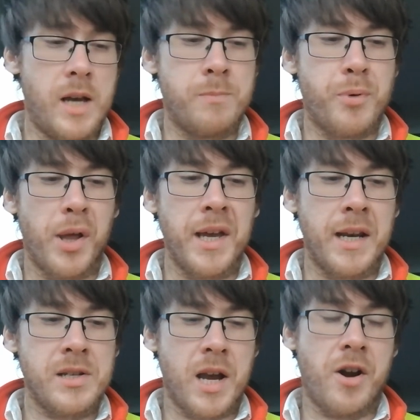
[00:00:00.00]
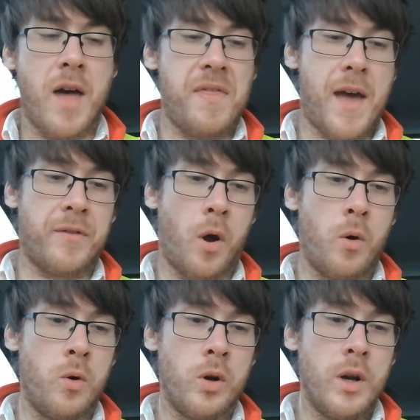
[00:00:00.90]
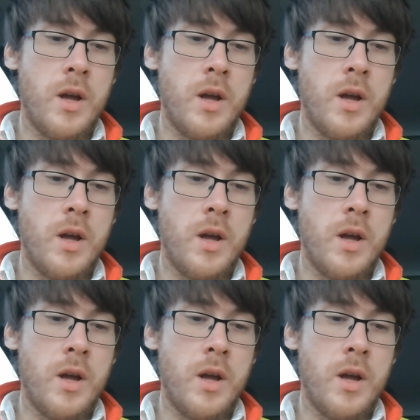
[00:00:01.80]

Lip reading: It's brilliant. It's like Grand Theft Auto